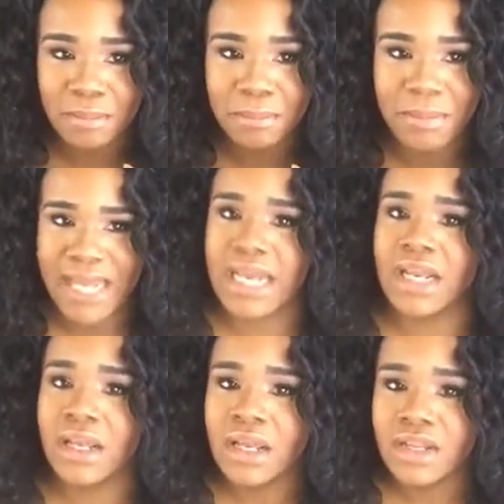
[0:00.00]

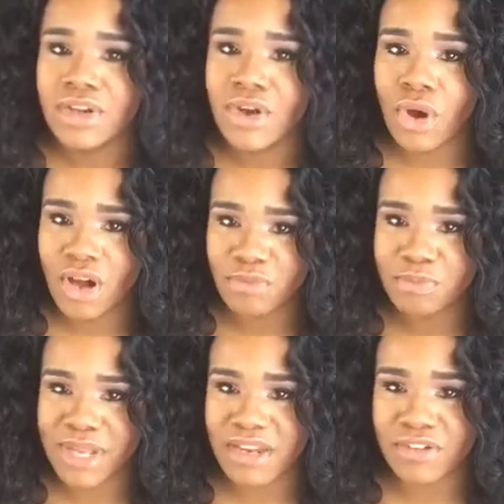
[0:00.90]
minute, you know,
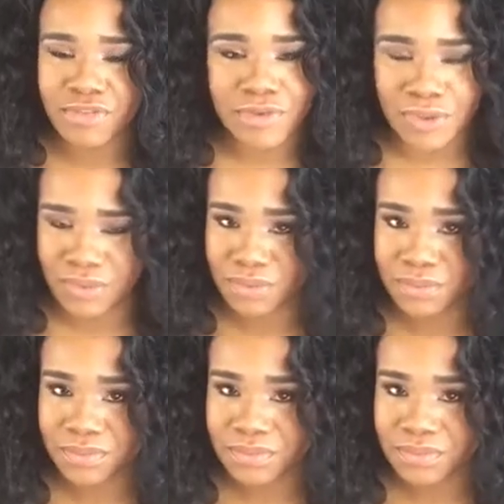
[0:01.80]
of being full.